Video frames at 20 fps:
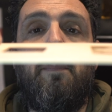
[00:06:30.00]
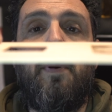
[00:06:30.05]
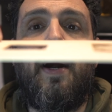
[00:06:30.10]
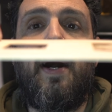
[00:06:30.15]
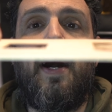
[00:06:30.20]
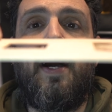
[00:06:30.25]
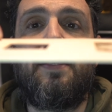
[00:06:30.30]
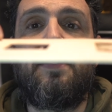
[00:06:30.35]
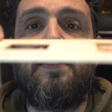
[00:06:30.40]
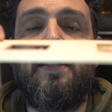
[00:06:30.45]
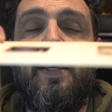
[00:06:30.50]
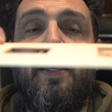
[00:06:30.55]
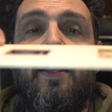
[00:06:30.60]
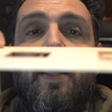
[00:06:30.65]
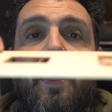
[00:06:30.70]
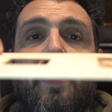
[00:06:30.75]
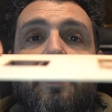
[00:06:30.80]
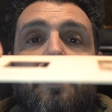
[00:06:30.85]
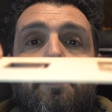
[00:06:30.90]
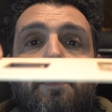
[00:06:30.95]
pass
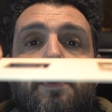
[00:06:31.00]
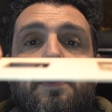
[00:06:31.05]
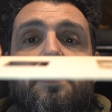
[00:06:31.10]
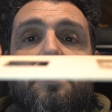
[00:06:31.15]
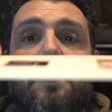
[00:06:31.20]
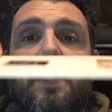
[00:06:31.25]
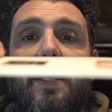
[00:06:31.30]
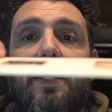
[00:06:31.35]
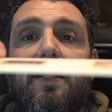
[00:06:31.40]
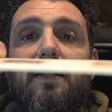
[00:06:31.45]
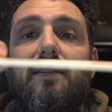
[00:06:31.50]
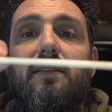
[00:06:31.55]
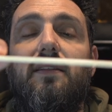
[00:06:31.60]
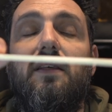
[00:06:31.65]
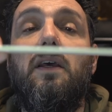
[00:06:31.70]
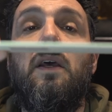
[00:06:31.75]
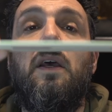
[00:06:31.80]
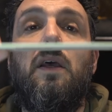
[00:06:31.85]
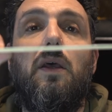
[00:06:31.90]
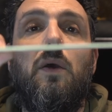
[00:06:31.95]
at
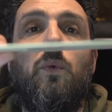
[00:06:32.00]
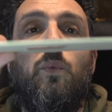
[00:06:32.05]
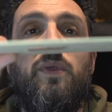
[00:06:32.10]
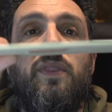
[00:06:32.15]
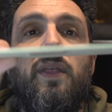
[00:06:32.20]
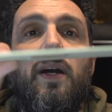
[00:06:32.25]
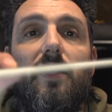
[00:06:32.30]
80% with